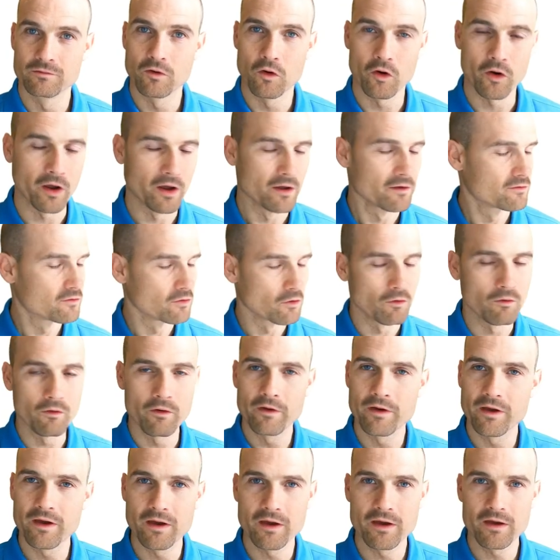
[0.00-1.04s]
Okay, so
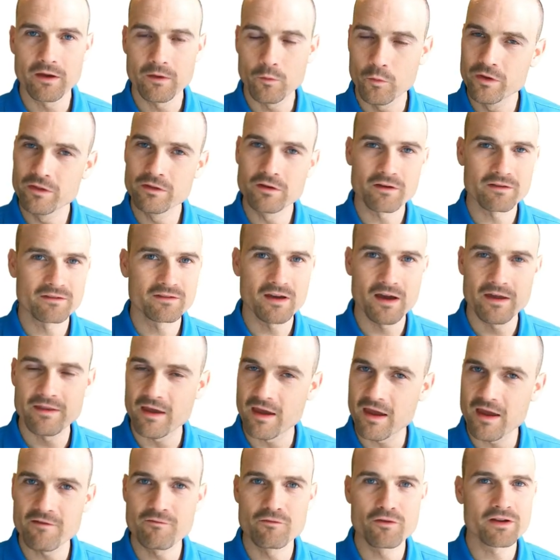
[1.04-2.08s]
Windows ten
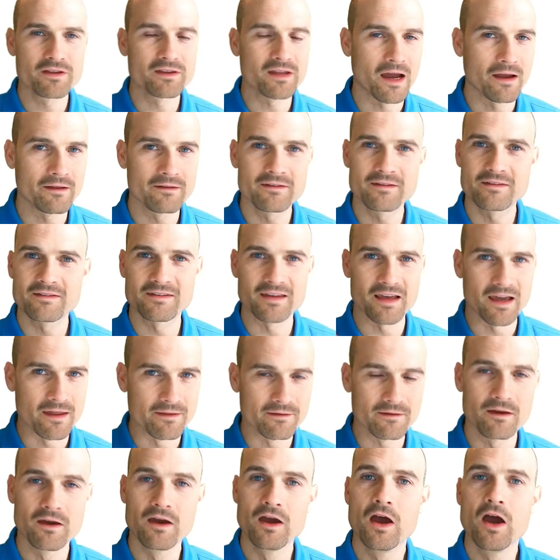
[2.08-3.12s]
every time
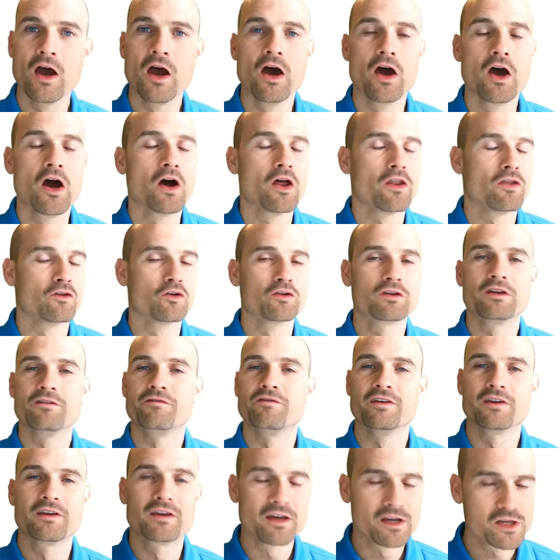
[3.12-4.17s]
send
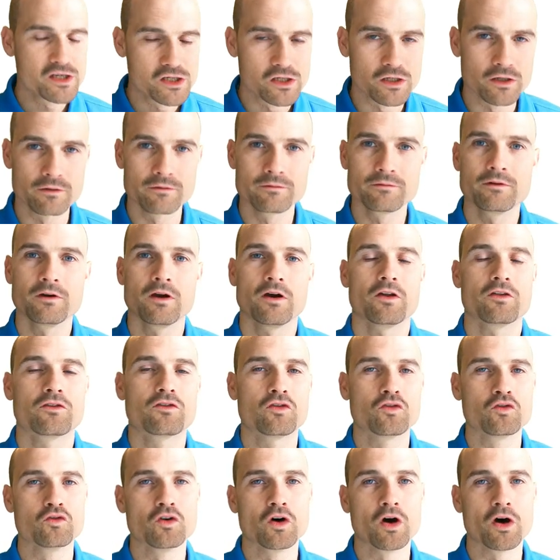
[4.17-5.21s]
notification
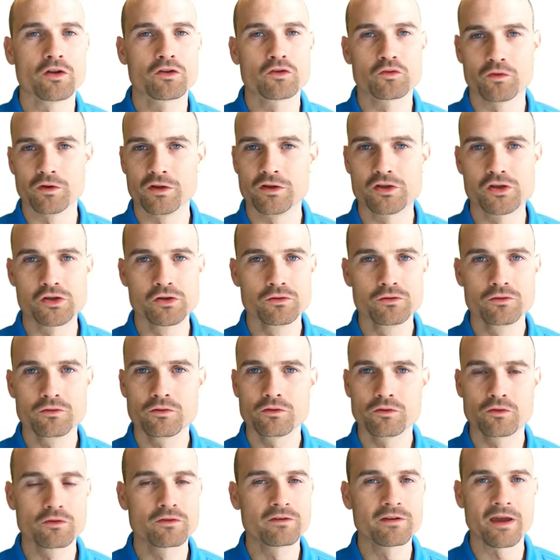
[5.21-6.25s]
To, uh, to Intune
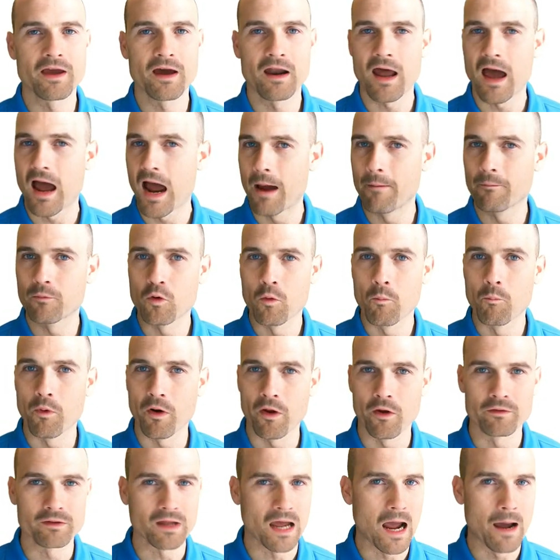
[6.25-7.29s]
to tell I'm
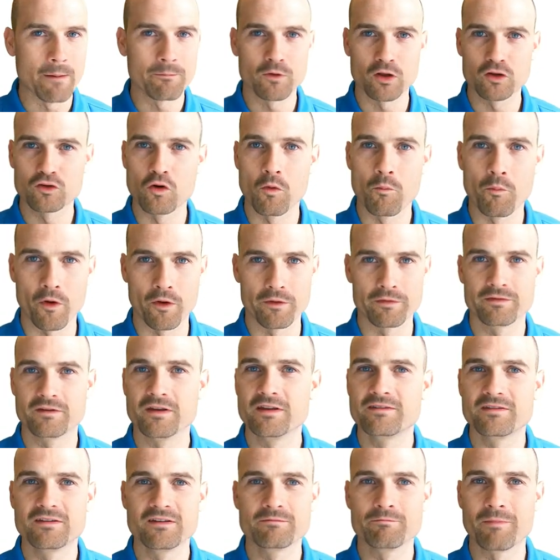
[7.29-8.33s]
compliant, I'm not compliant.
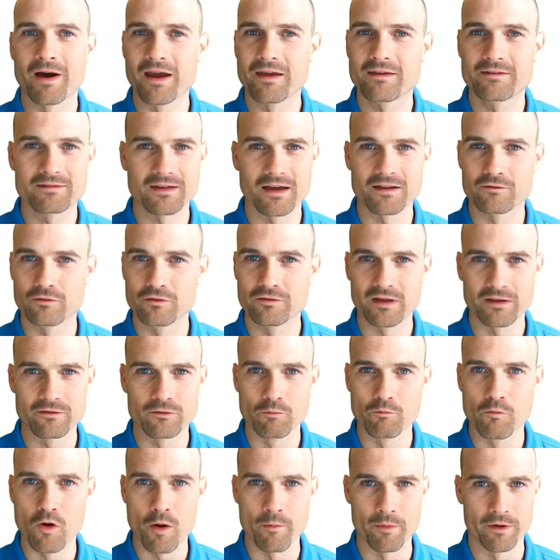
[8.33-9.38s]
This is my status at the
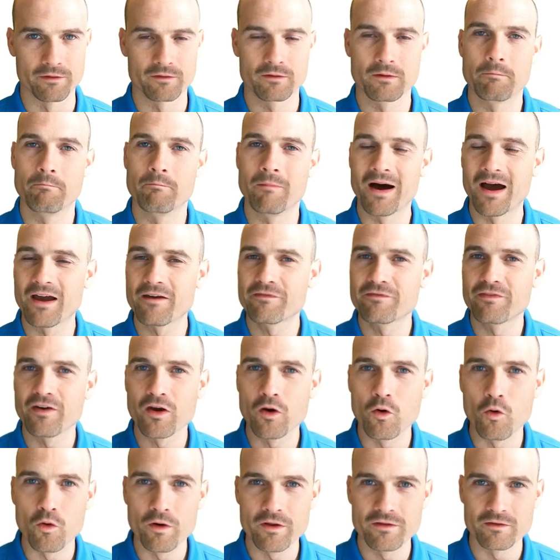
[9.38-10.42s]
moment. My
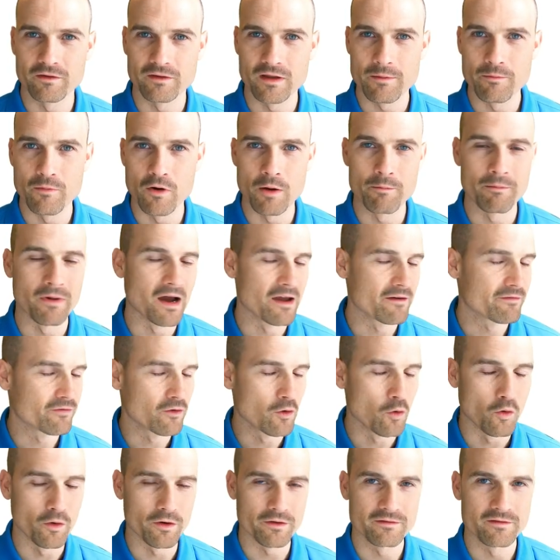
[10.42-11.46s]
firewall is enabled, my
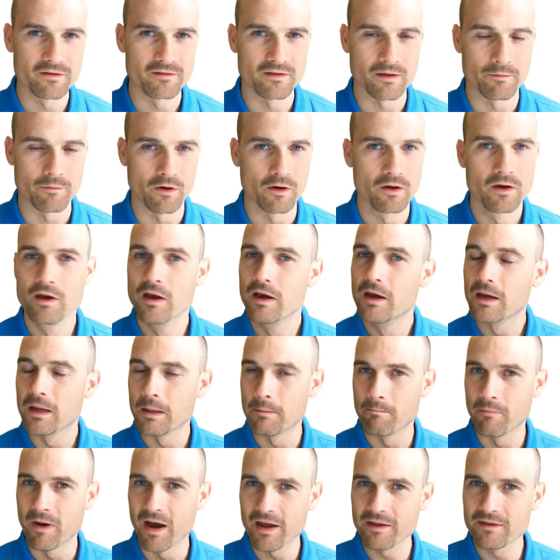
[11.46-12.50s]
firewall is disabled.
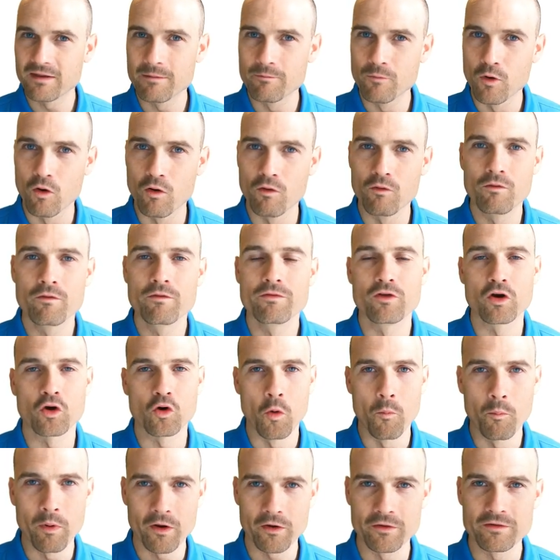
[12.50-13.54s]
In my demo, the
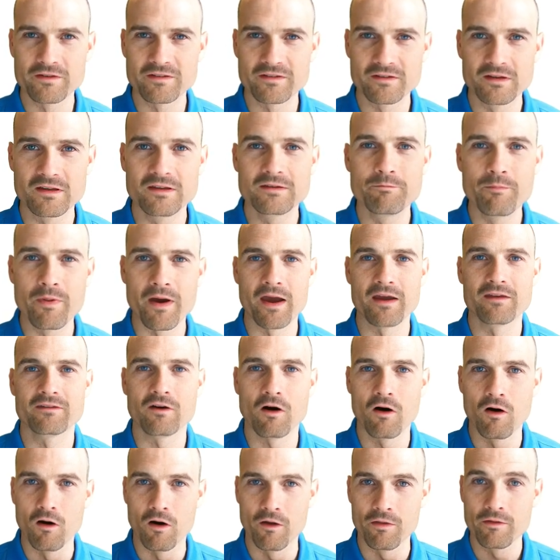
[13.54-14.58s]
compliancy is based
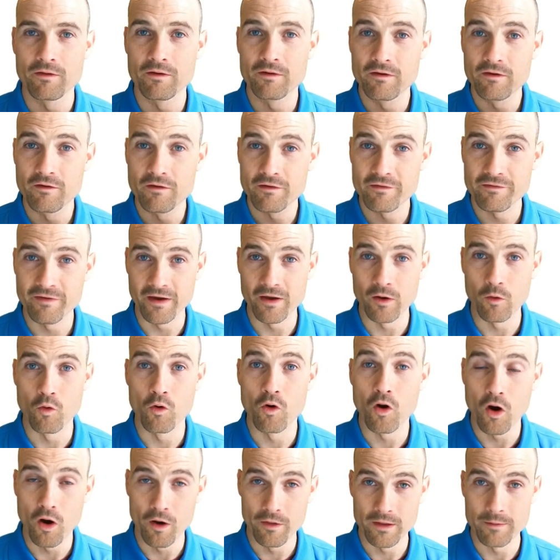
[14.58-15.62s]
on
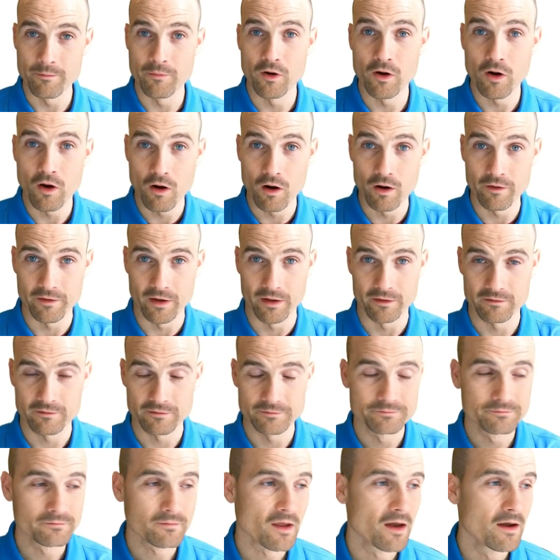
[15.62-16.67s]
firewall enabled or not.
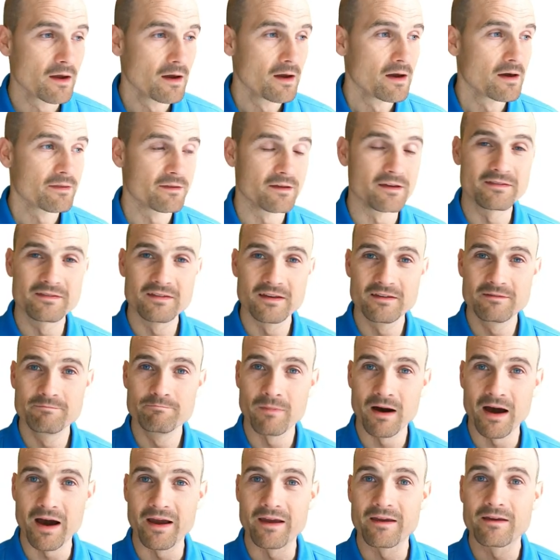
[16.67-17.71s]
This is
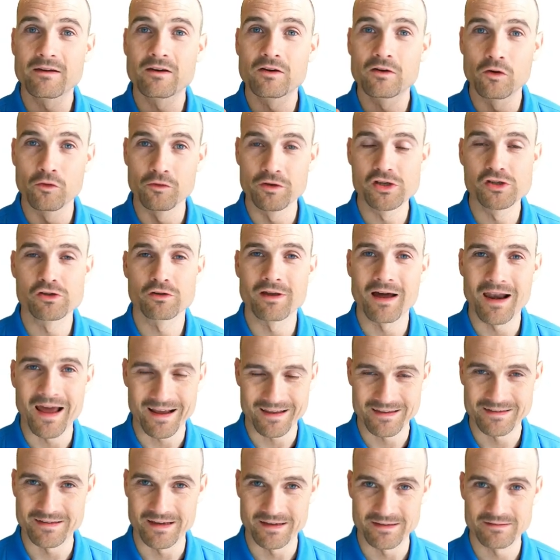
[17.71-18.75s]
my conditional
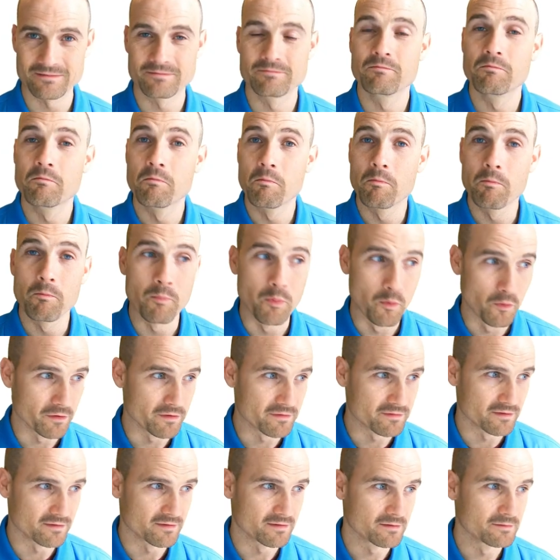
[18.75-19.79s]
access
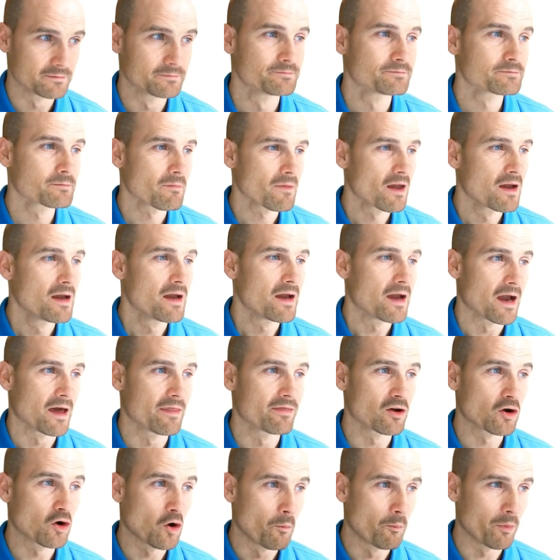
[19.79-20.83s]
policies
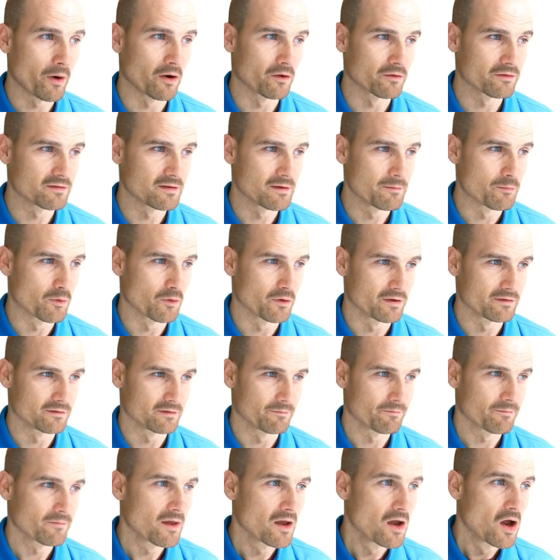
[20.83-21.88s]
and the compliancy policy.
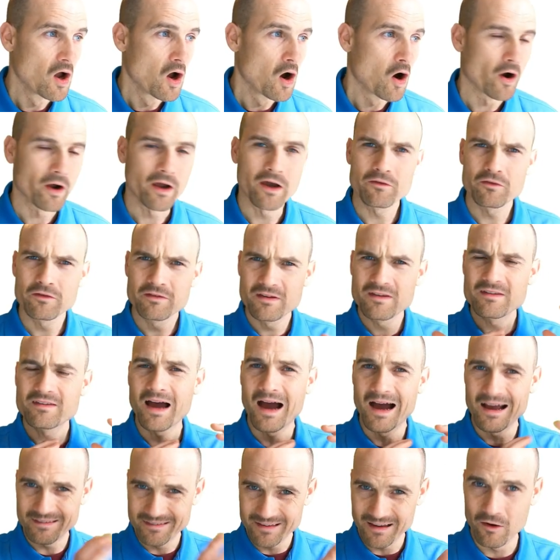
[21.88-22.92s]
Okay, so this is
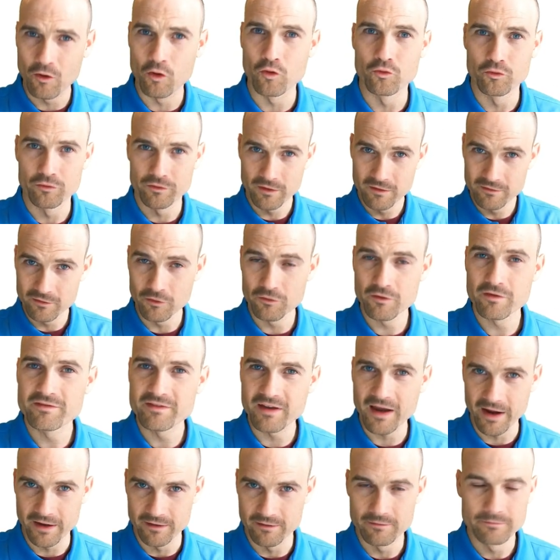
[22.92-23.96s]
asynchronous, it's on the
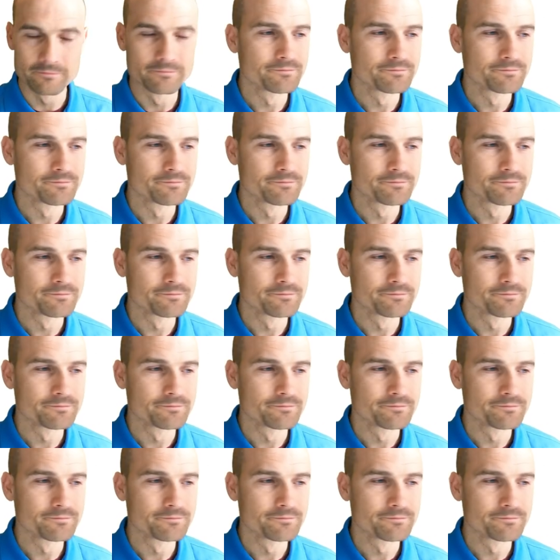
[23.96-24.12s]
side.